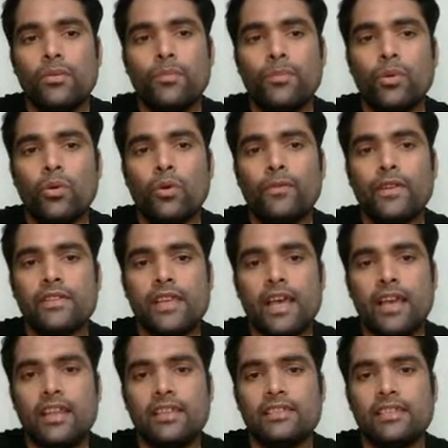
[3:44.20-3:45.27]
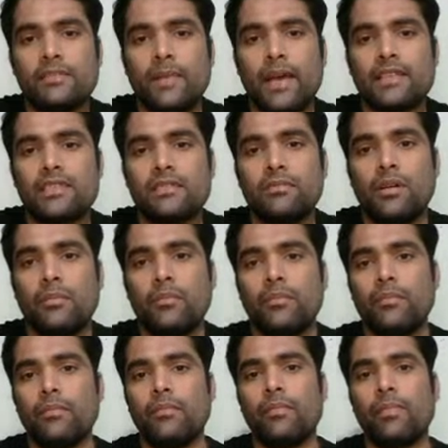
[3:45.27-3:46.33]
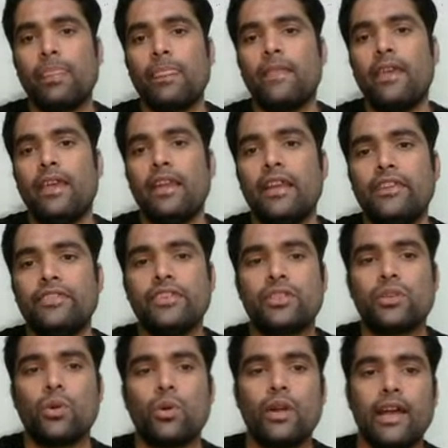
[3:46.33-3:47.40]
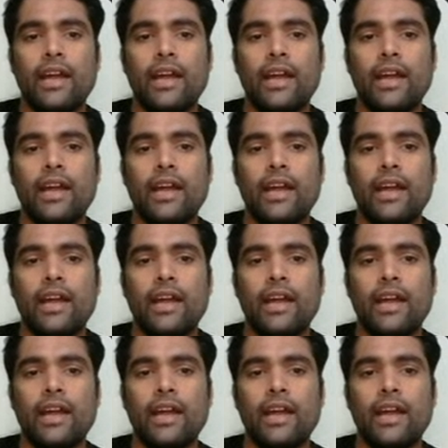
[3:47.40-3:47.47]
Proof resilience is maximum energy stored